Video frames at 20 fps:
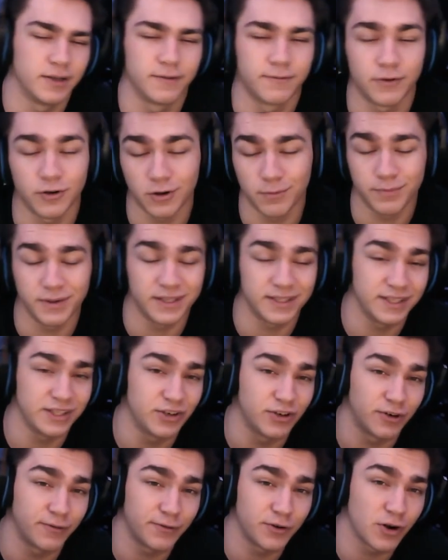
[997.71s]
if you're on PC,
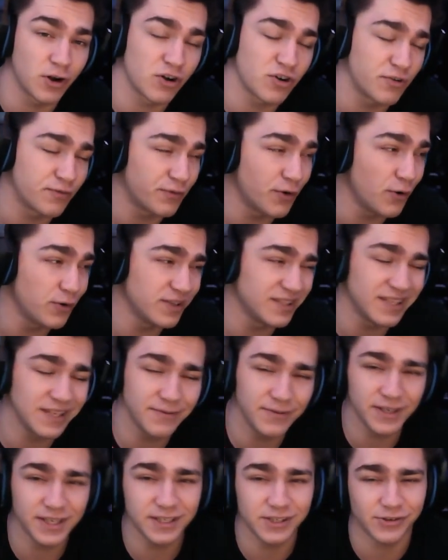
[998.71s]
or if you're on your phone, it's
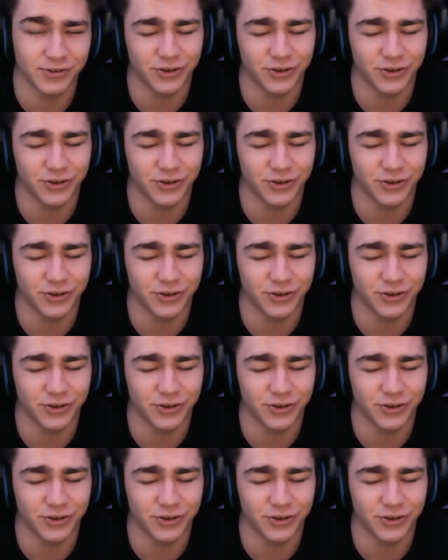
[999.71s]
even easier.